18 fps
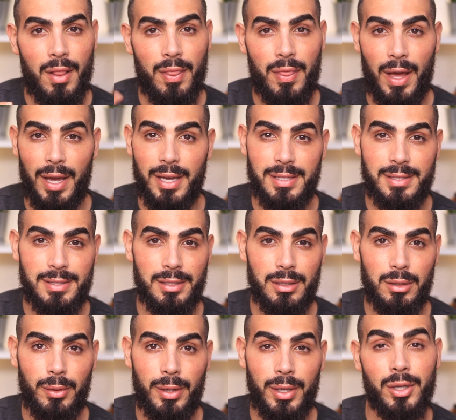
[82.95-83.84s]
That is
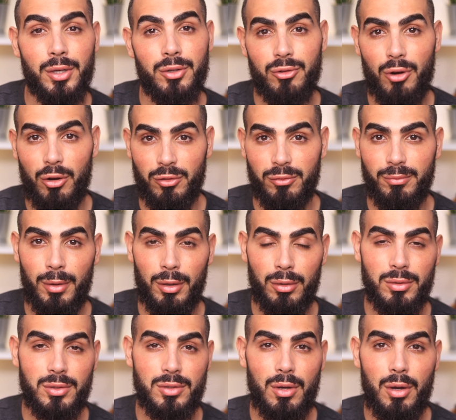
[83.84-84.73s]
still in growth
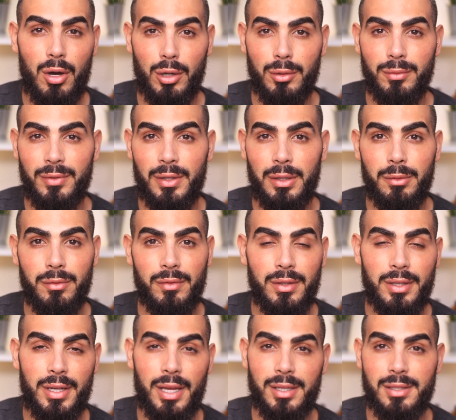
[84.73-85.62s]
mode, so hopefully
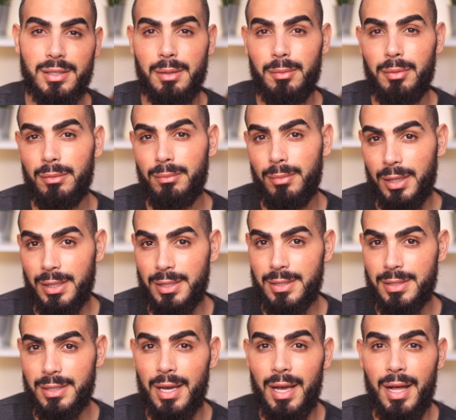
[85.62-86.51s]
within the next couple of
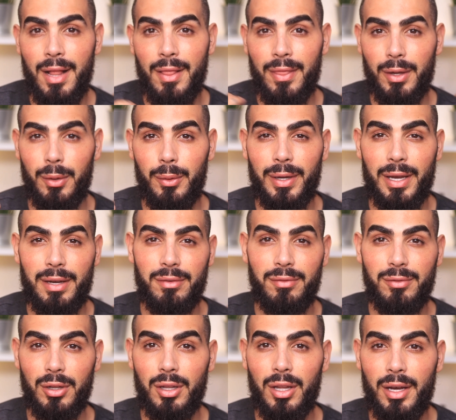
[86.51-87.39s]
months they will get
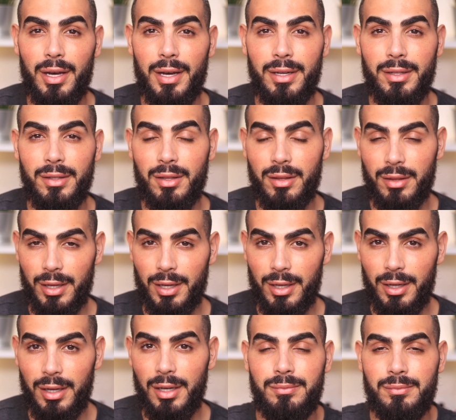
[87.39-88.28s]
fuller and
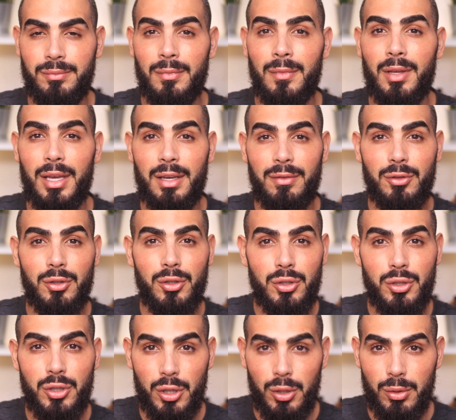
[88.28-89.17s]
thicker. If you're
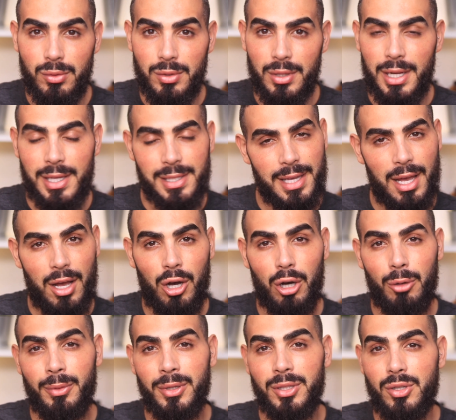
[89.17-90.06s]
new to this at
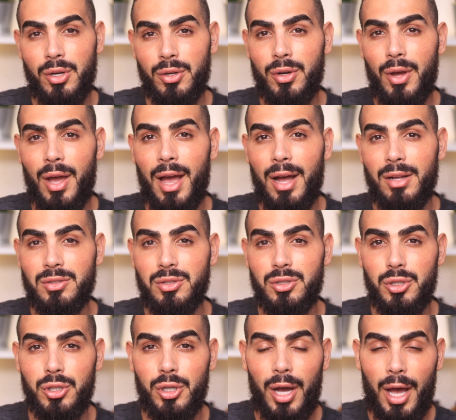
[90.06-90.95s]
home and you don't know how to
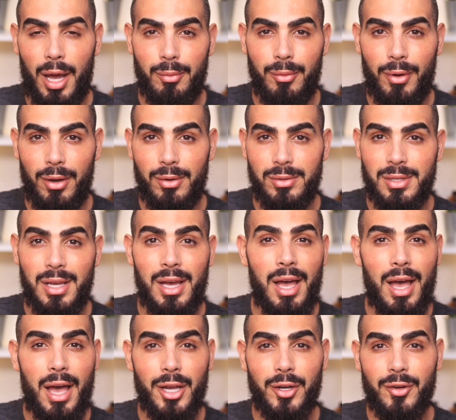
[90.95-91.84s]
do your eyebrows,
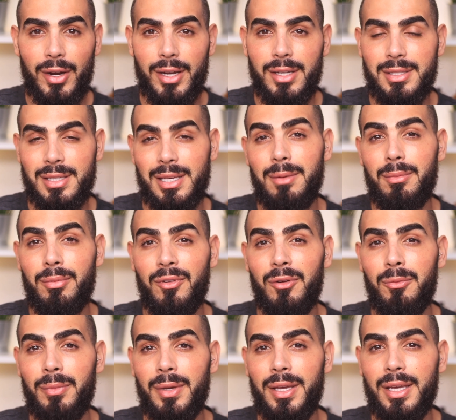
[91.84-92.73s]
a great tip
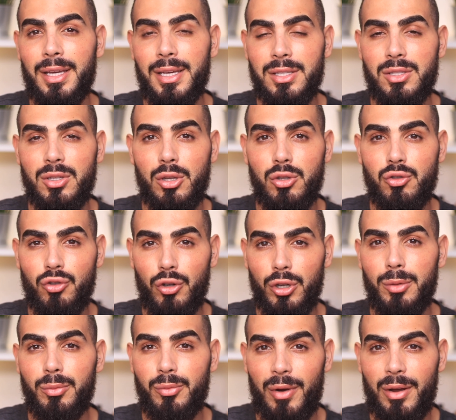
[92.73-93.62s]
from me is draw
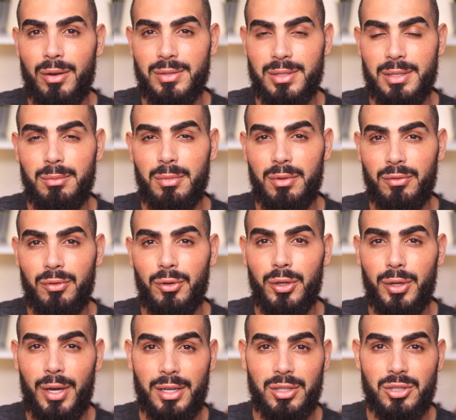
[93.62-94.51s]
your brows in before
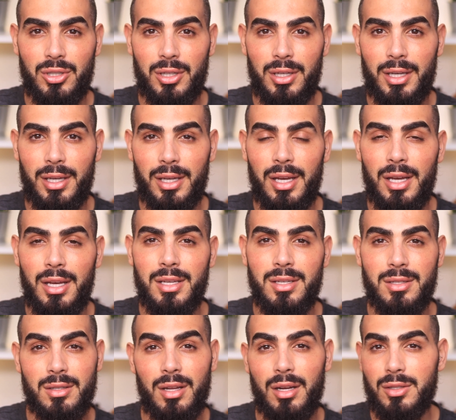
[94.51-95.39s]
you actually
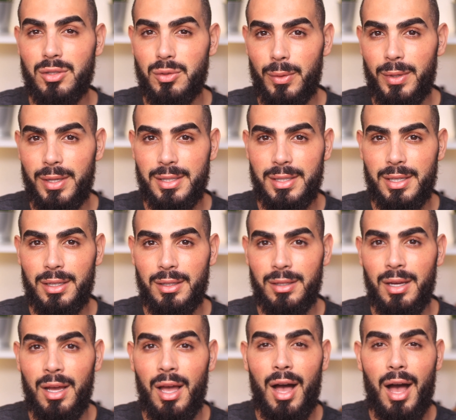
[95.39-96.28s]
start tweezing.
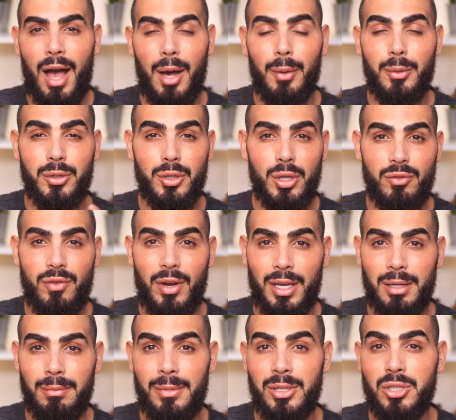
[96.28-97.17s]
I would not
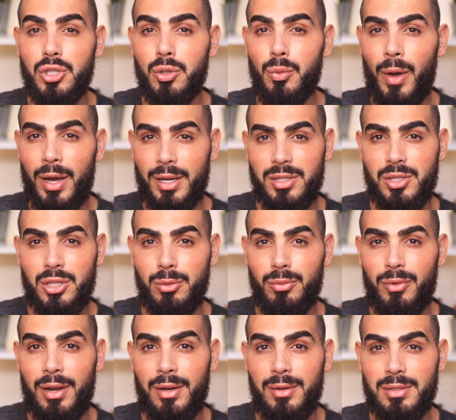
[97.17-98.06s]
recommend you waxing your
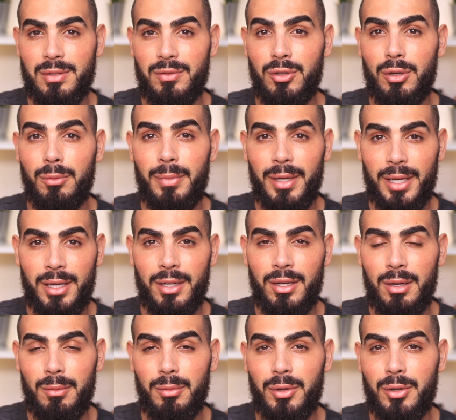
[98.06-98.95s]
brows if you're a
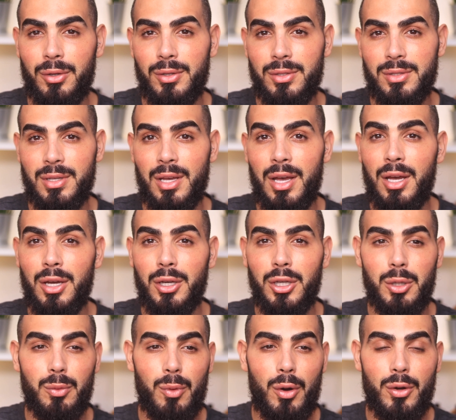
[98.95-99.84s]
beginner because
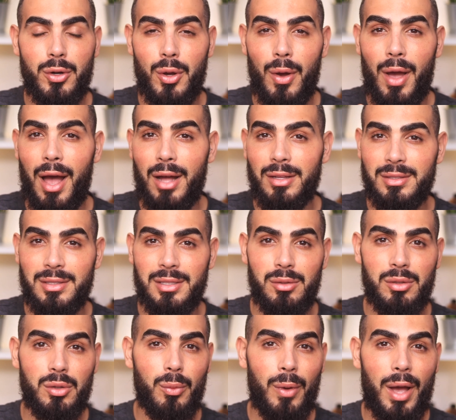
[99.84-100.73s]
you won't know how to deal
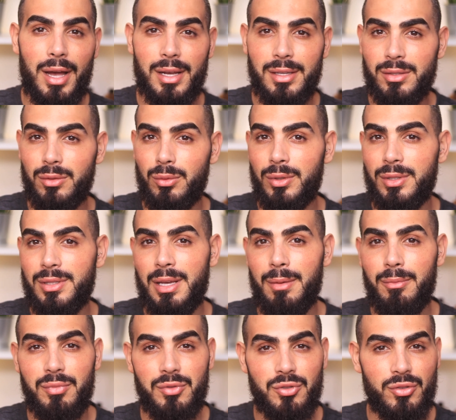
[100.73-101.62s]
with the wax and all the
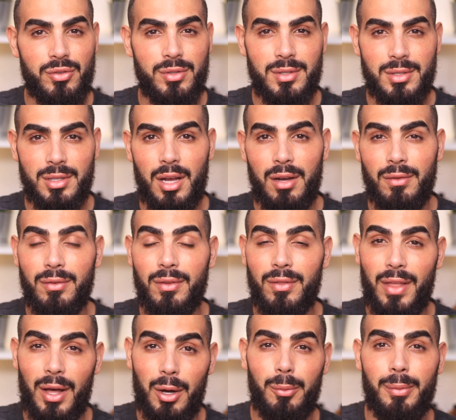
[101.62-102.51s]
temperature and stuff.
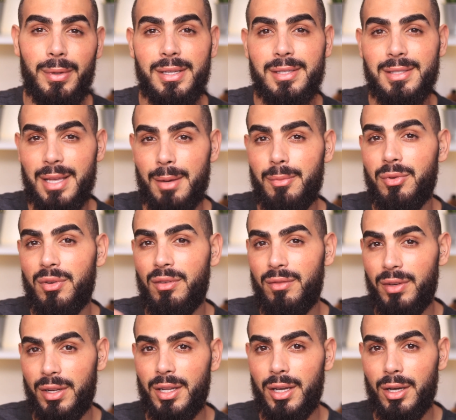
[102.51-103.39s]
That will be a separate
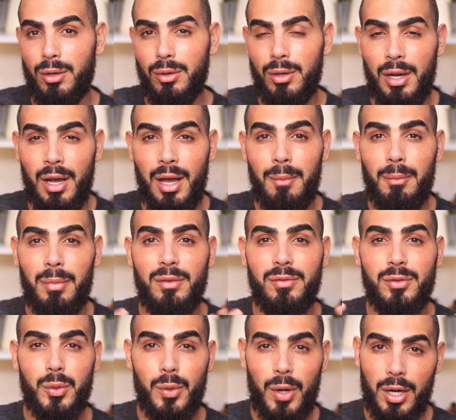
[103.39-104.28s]
video. But
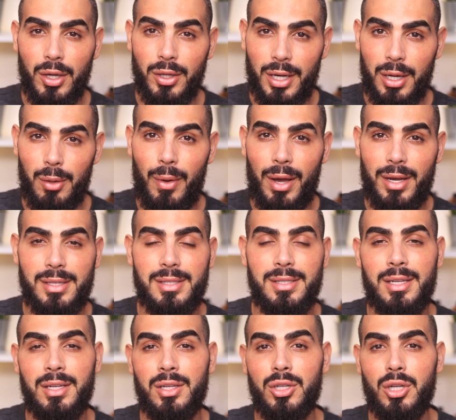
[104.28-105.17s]
if you are good at
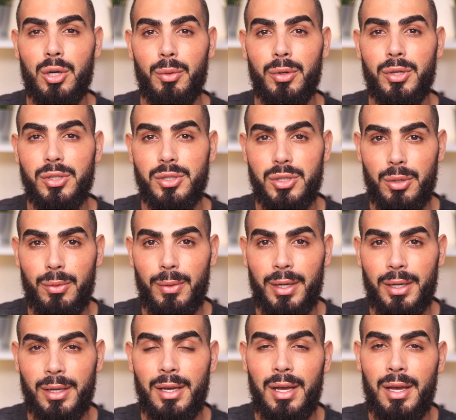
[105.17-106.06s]
waxing and you know what you're
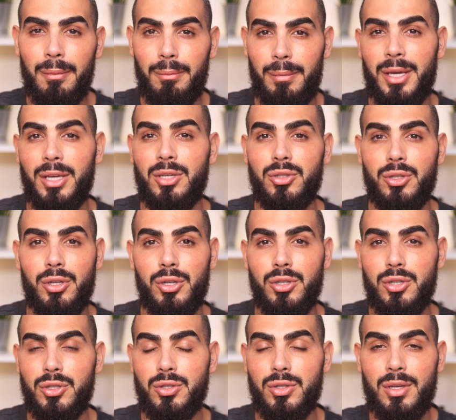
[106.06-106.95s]
doing, make sure you
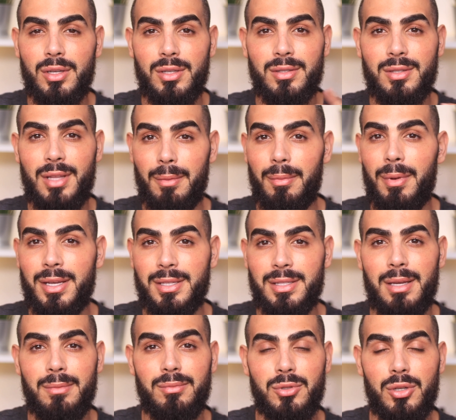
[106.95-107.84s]
just step by
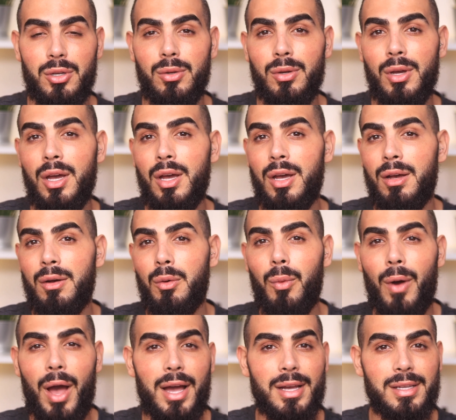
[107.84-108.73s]
step do
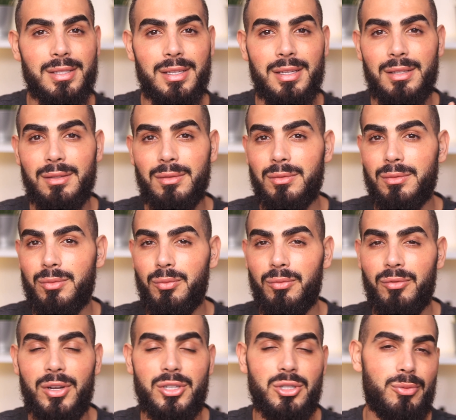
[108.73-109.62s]
wax,
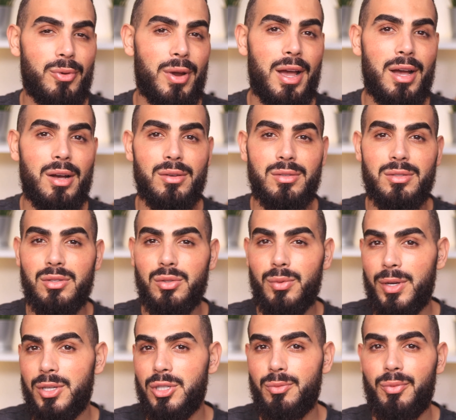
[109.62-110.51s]
thread your brows,
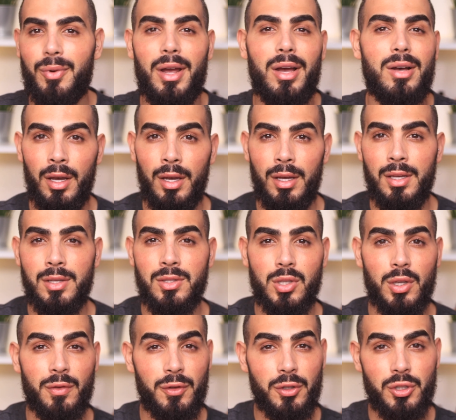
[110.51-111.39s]
tweeze your brows.
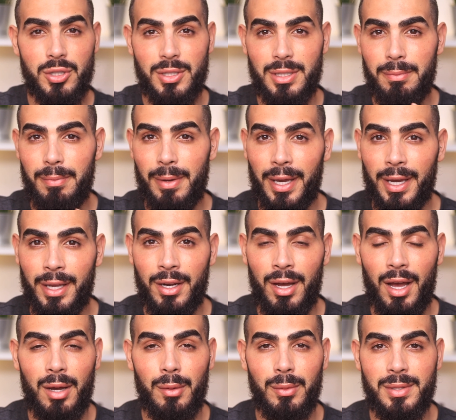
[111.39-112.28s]
So if you're just a beginner,
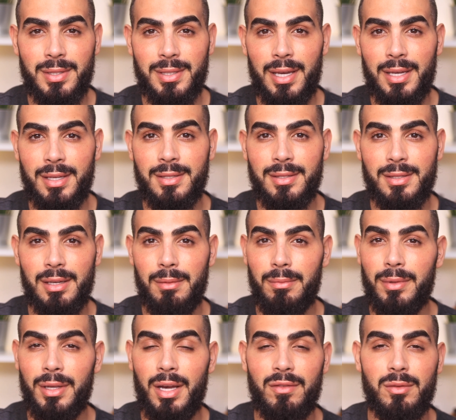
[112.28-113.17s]
I would say
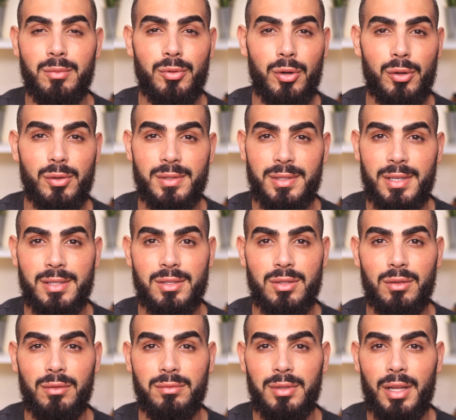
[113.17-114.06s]
skip the other process
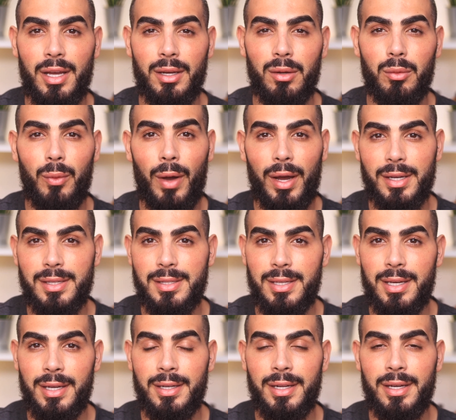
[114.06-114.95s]
of like
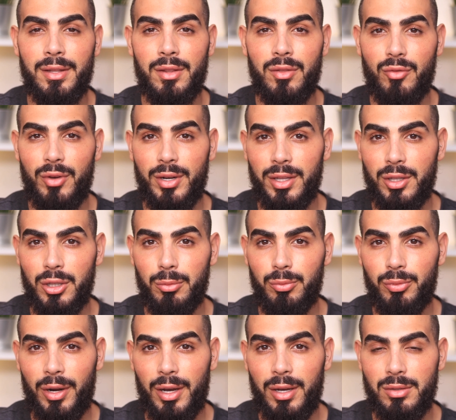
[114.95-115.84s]
waxing and threading your
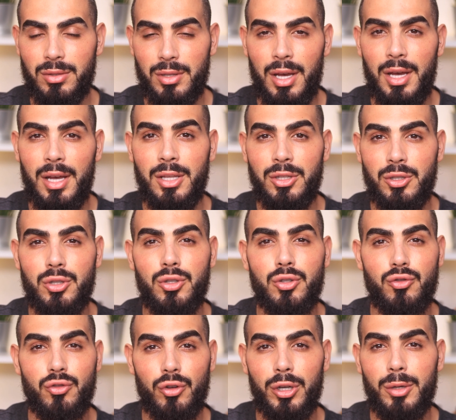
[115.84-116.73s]
brows.
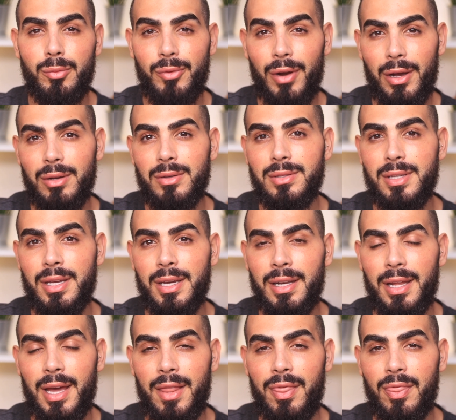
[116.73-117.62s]
Just draw your brows
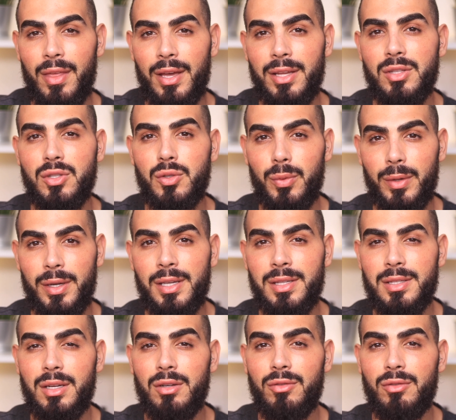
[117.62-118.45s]
in and then tweeze